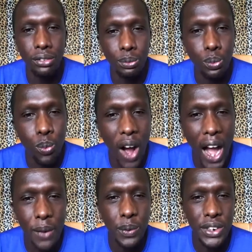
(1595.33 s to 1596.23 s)

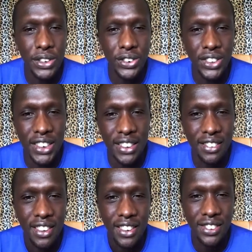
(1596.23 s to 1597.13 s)
Why would you
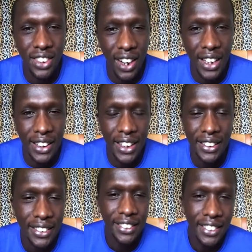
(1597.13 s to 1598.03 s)
just scratch like
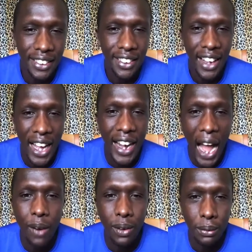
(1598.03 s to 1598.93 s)
an
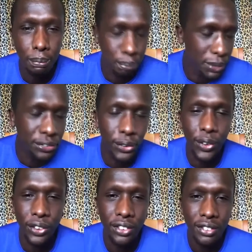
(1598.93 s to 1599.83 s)
hour
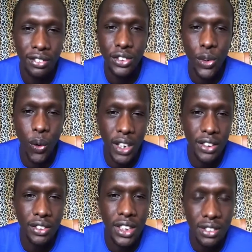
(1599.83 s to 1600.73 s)
before going
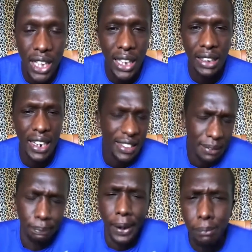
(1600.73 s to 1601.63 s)
to the start line? I
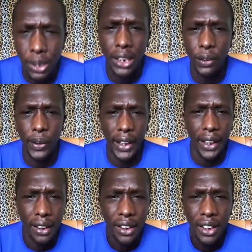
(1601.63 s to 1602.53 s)
think I'm going to go there.